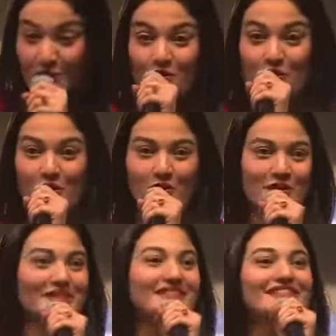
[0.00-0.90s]
Whoa,
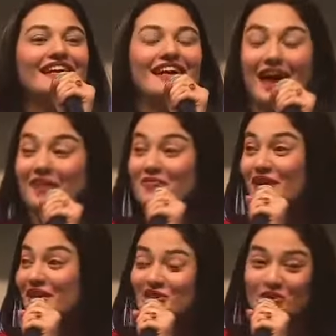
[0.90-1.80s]
I'm
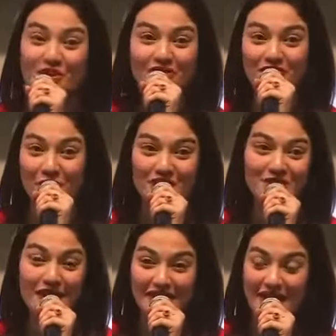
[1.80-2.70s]
running short of
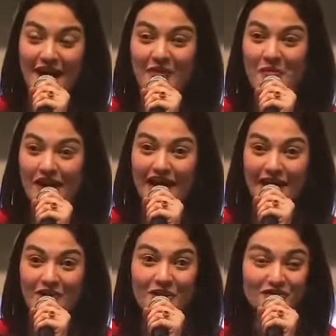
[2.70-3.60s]
words right now, but I
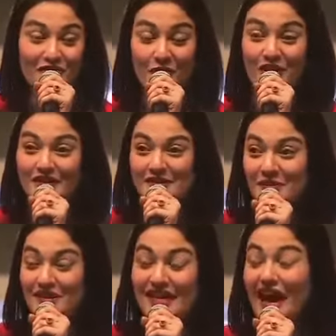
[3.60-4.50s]
cannot afford this
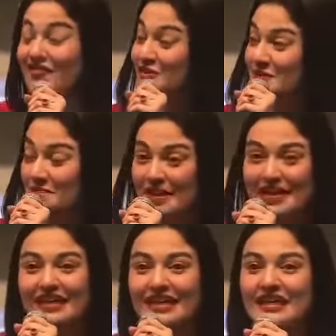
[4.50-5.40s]
because I have to
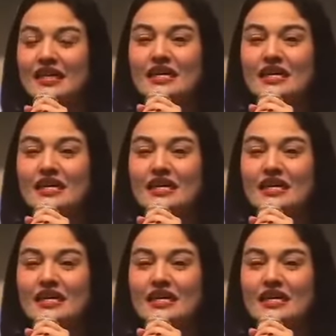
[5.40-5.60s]
speak.